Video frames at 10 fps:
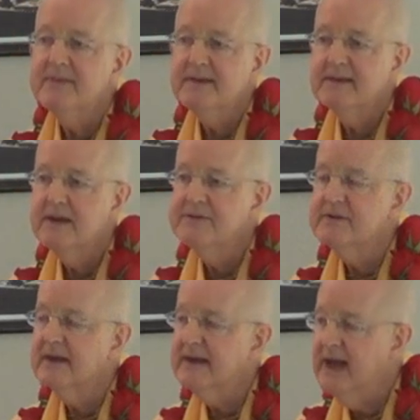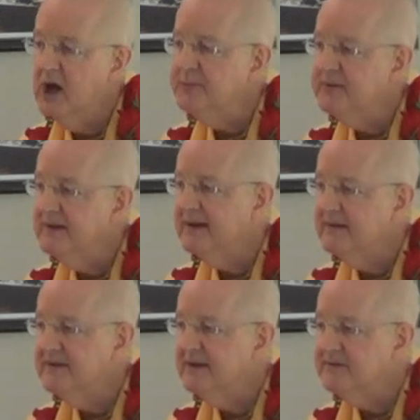meditation can help you get
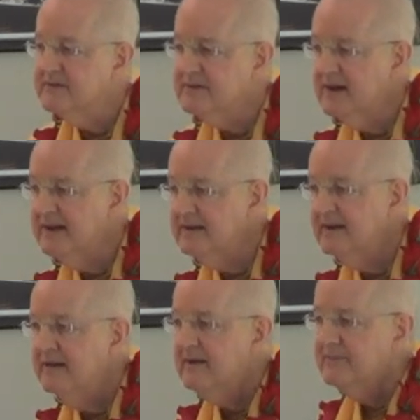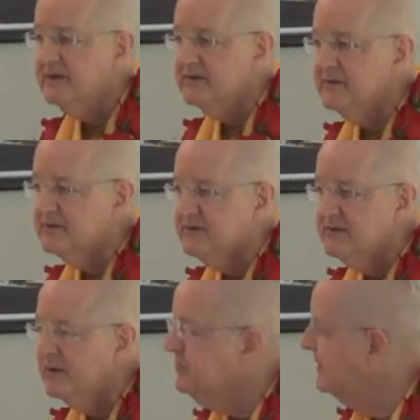on the other side, but it's good to
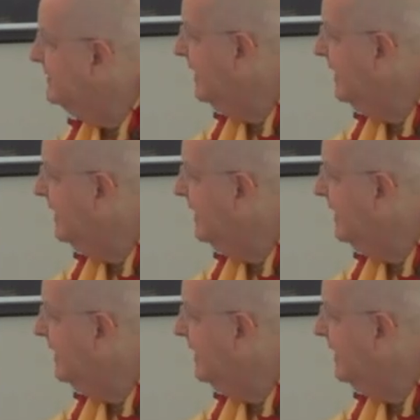know what